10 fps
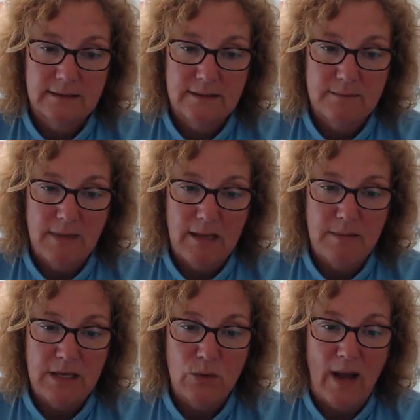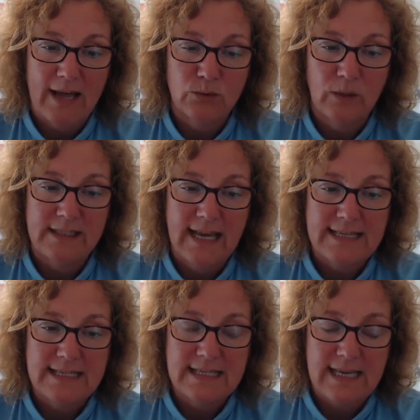Maybe you had one
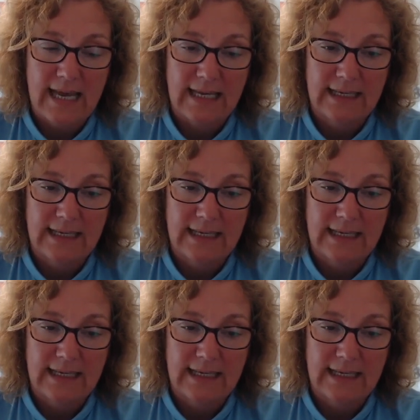yesterday.